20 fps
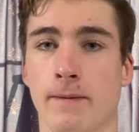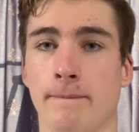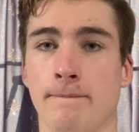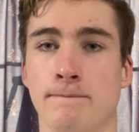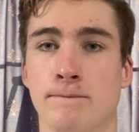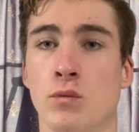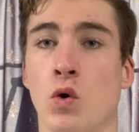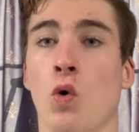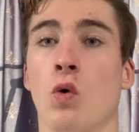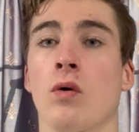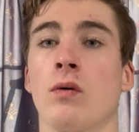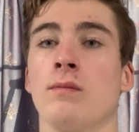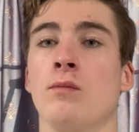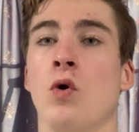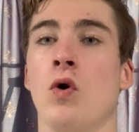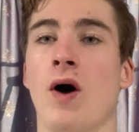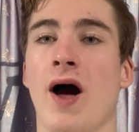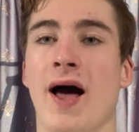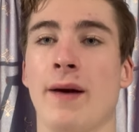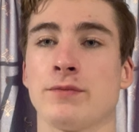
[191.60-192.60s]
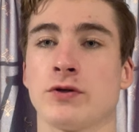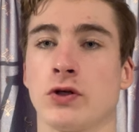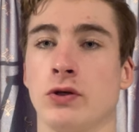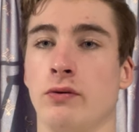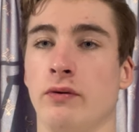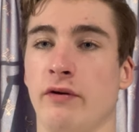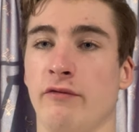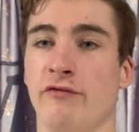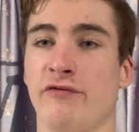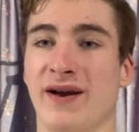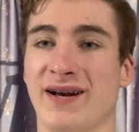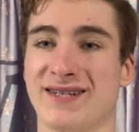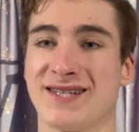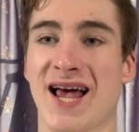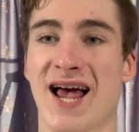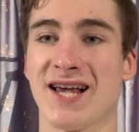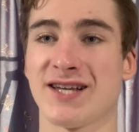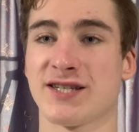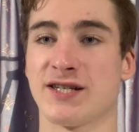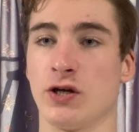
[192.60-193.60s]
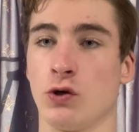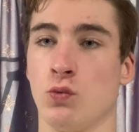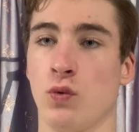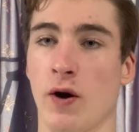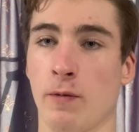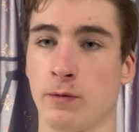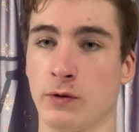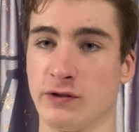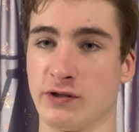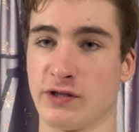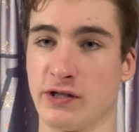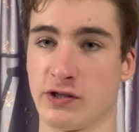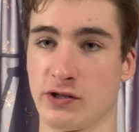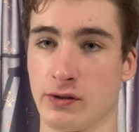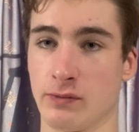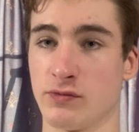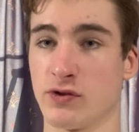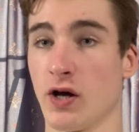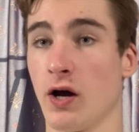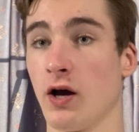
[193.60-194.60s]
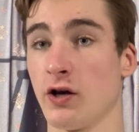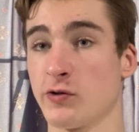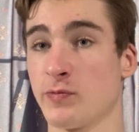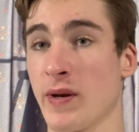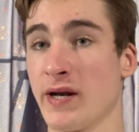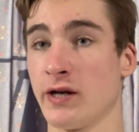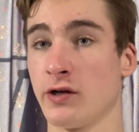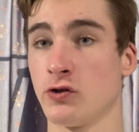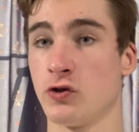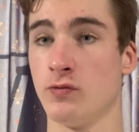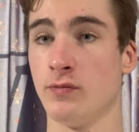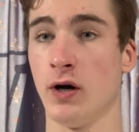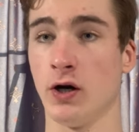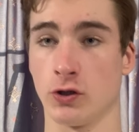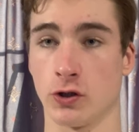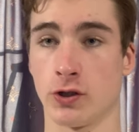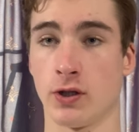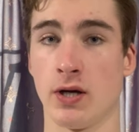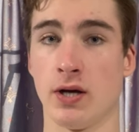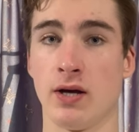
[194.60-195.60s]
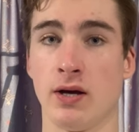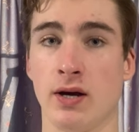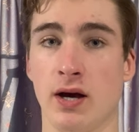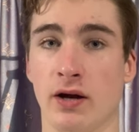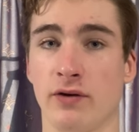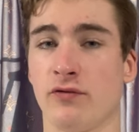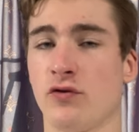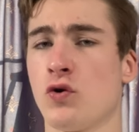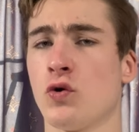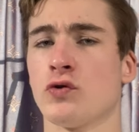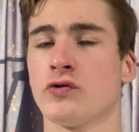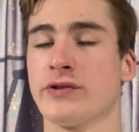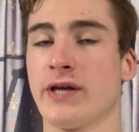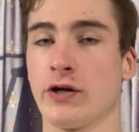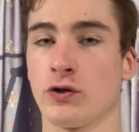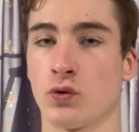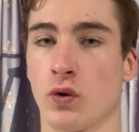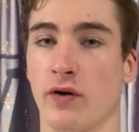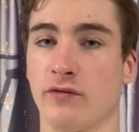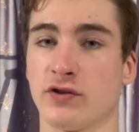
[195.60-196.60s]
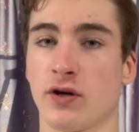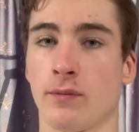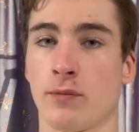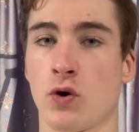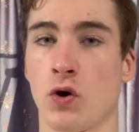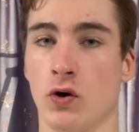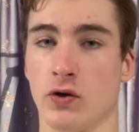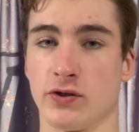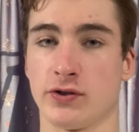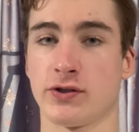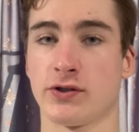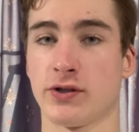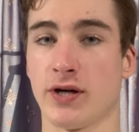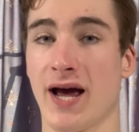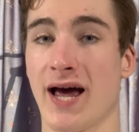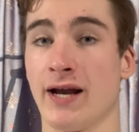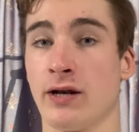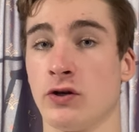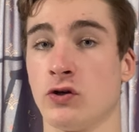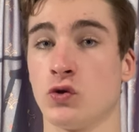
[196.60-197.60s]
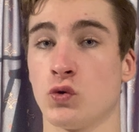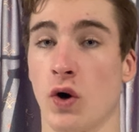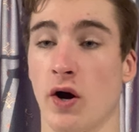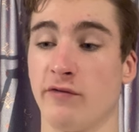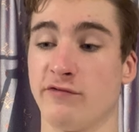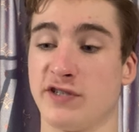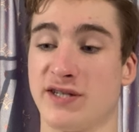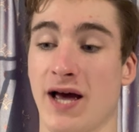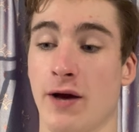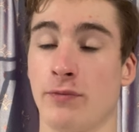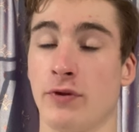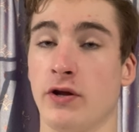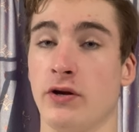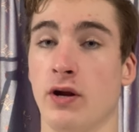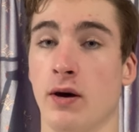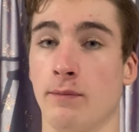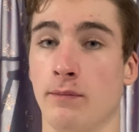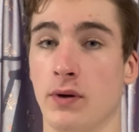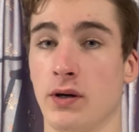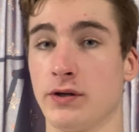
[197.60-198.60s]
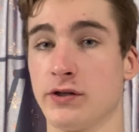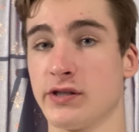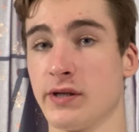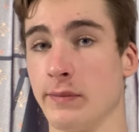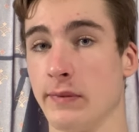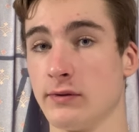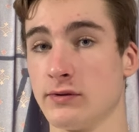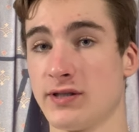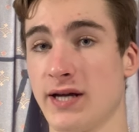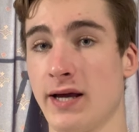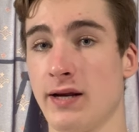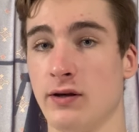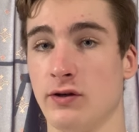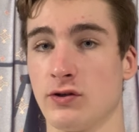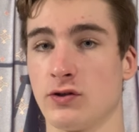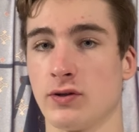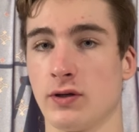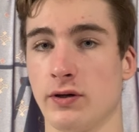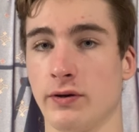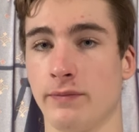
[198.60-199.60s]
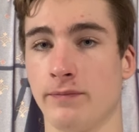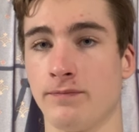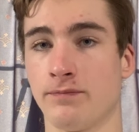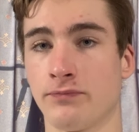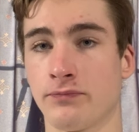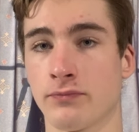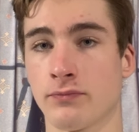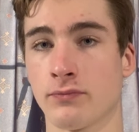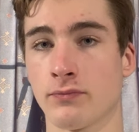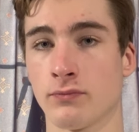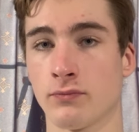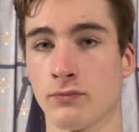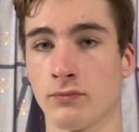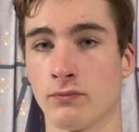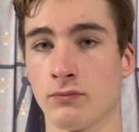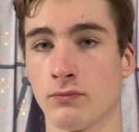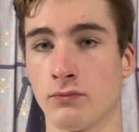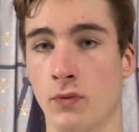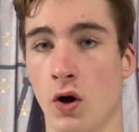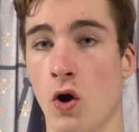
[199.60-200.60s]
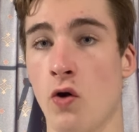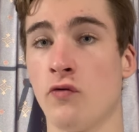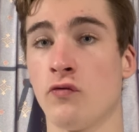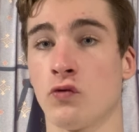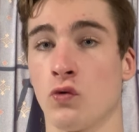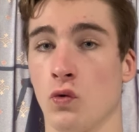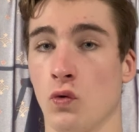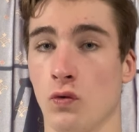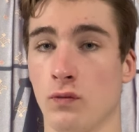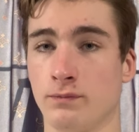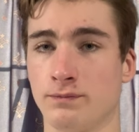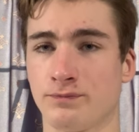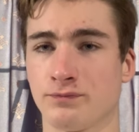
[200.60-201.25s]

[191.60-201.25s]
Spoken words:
more and more absolutely fantastic weapon systems are spending too much. And of course that drives up costs and drives down the number simultaneously. Overall,